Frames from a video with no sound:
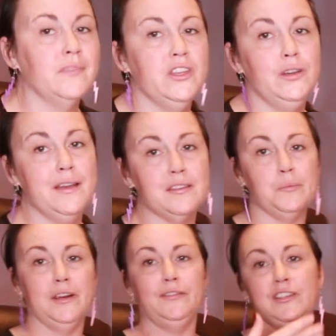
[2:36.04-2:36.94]
You guys are
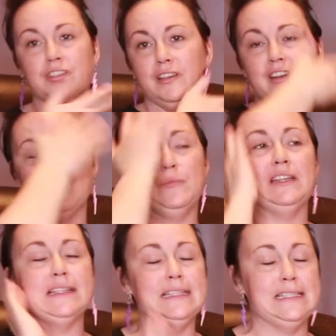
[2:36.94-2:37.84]
privileged. Not
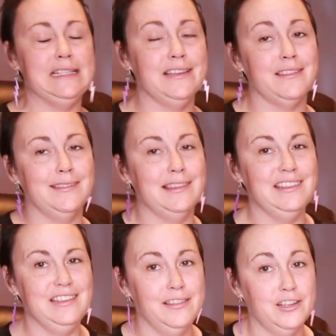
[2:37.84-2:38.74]
everybody gets to
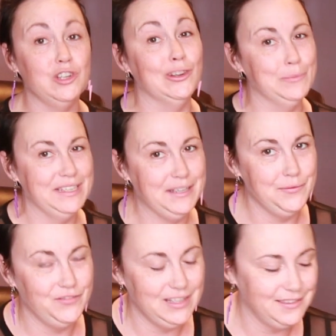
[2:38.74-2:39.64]
see the no makeup
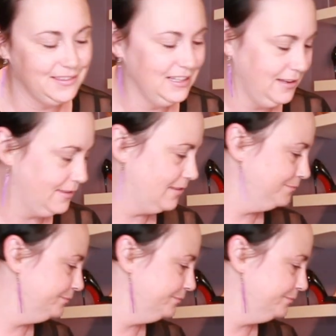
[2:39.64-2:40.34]
face Stace.